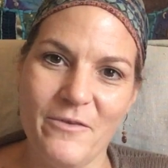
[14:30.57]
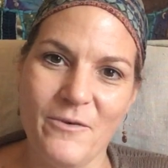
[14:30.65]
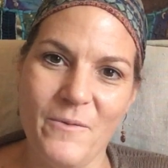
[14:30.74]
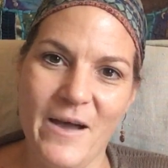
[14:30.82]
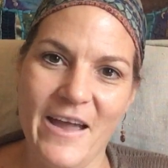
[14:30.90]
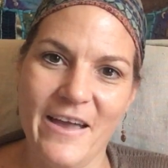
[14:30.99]
for a
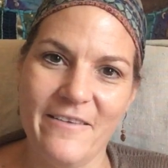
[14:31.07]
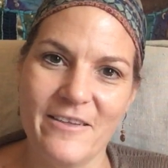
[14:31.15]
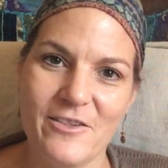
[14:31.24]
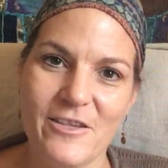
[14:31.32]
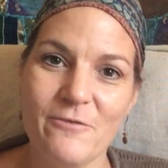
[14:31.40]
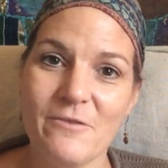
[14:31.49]
while. And
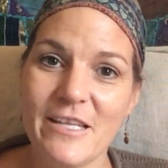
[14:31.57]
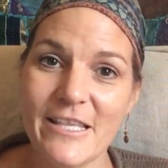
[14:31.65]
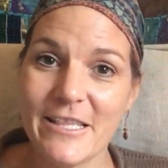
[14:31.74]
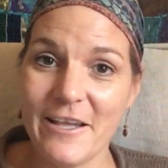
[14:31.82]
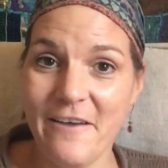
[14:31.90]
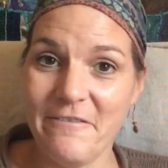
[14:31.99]
she's really
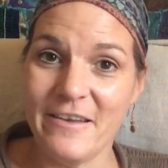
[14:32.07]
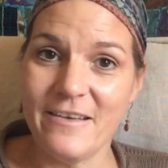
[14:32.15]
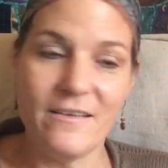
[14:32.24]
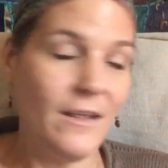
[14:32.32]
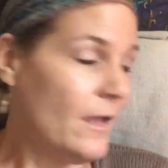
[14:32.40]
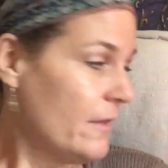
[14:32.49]
softened.